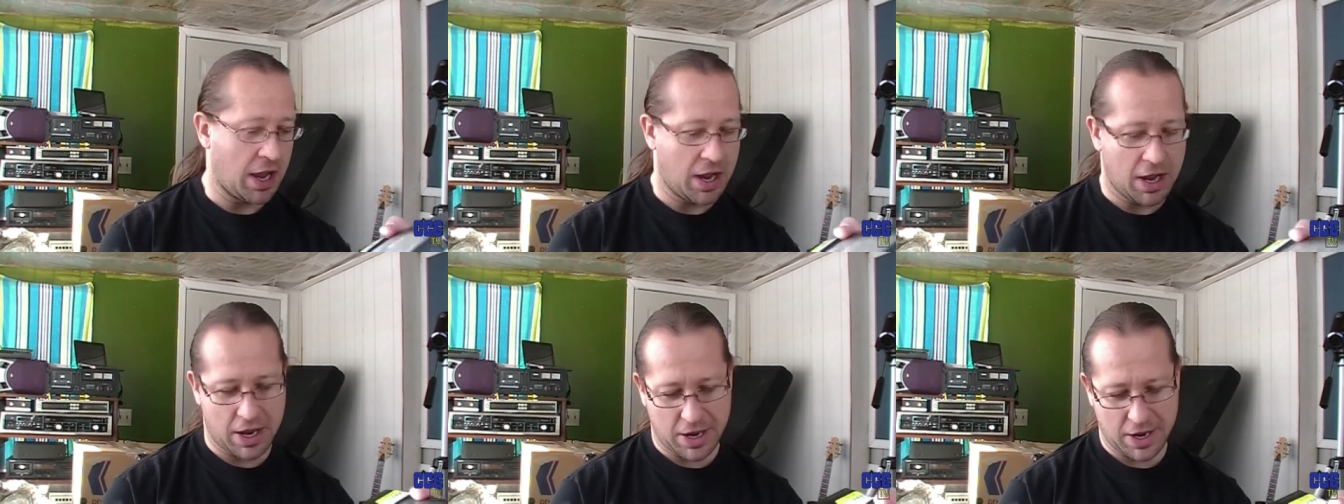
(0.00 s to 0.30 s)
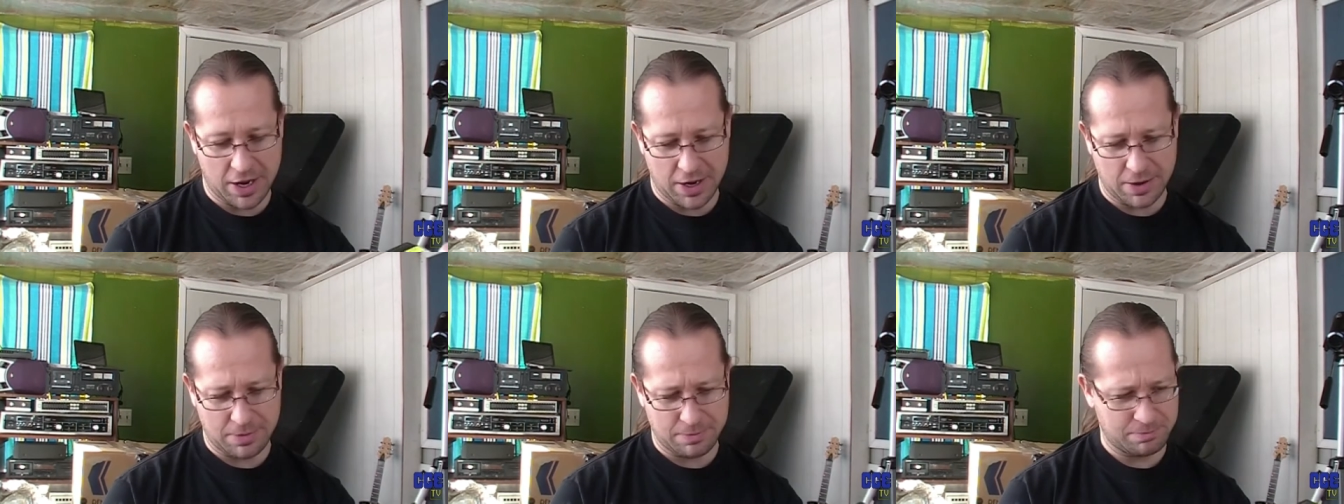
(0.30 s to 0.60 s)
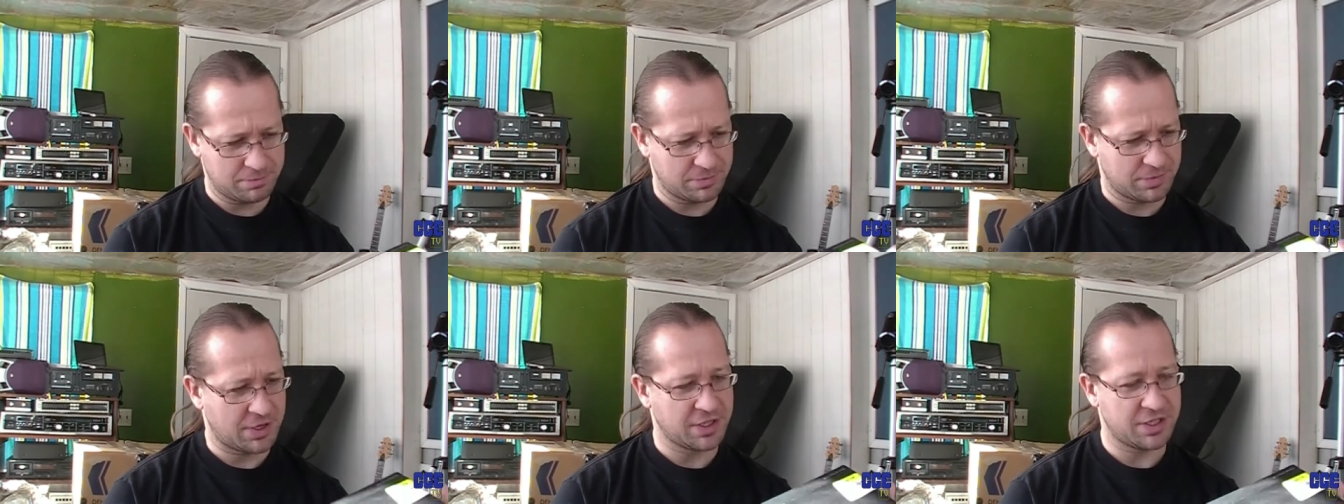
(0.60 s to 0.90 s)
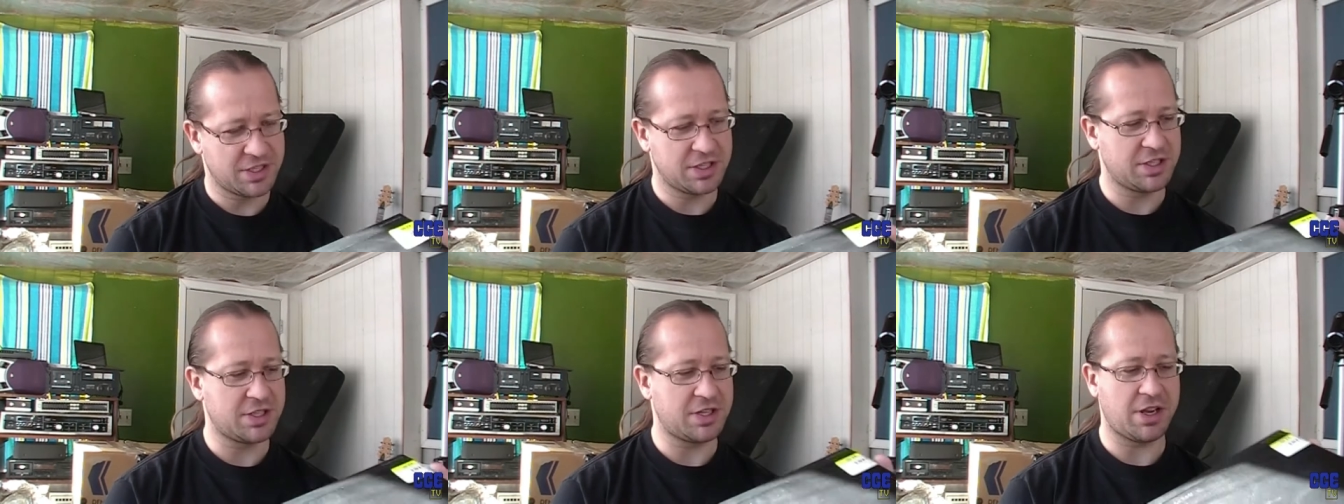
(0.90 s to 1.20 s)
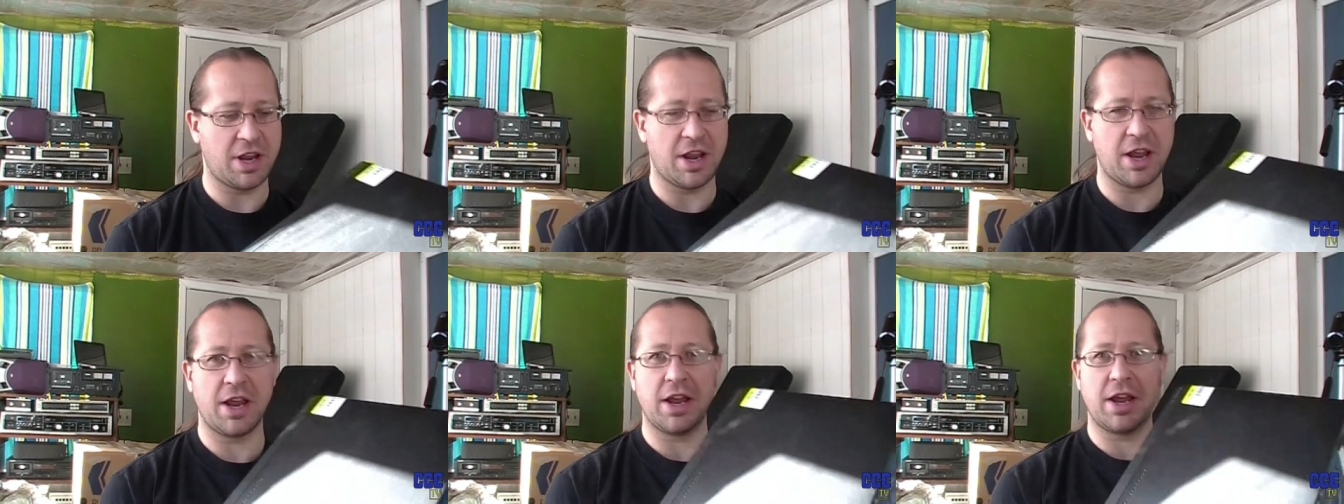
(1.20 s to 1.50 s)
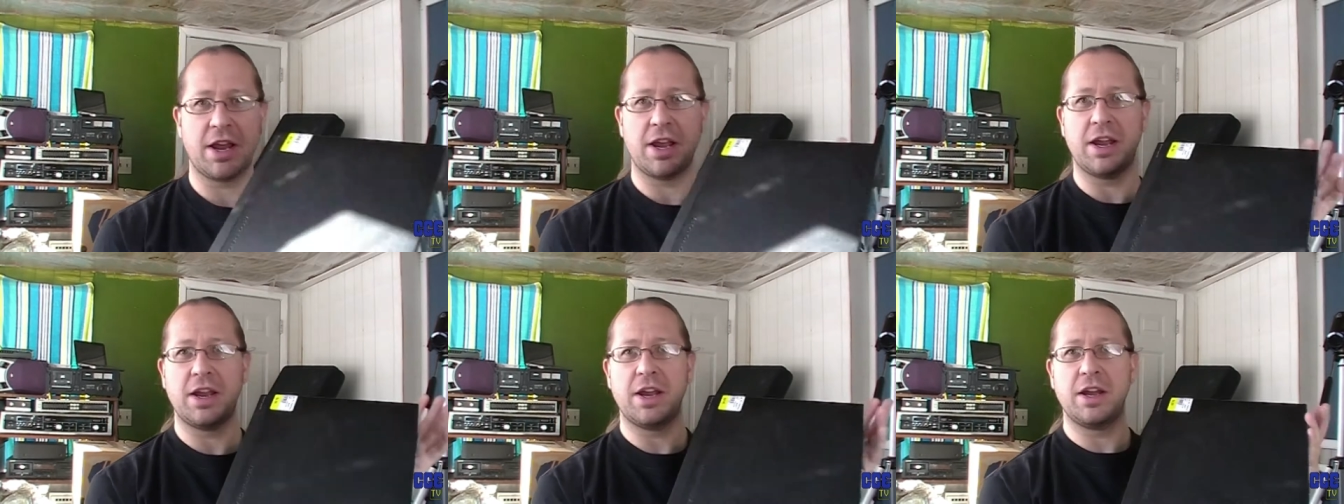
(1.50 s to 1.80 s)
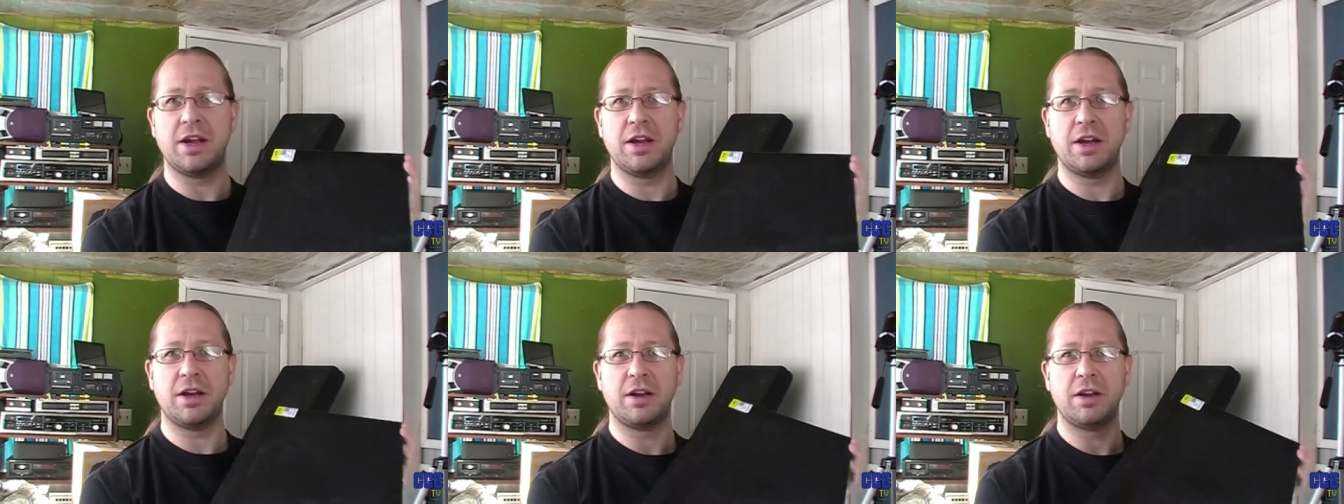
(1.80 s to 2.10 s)
um, this is a,
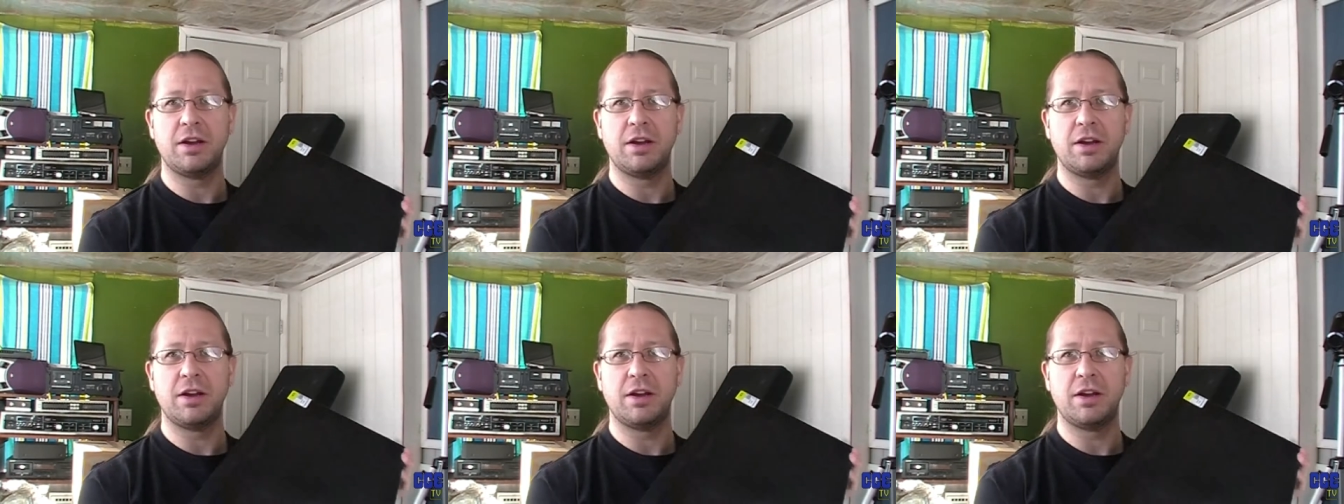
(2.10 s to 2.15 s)
a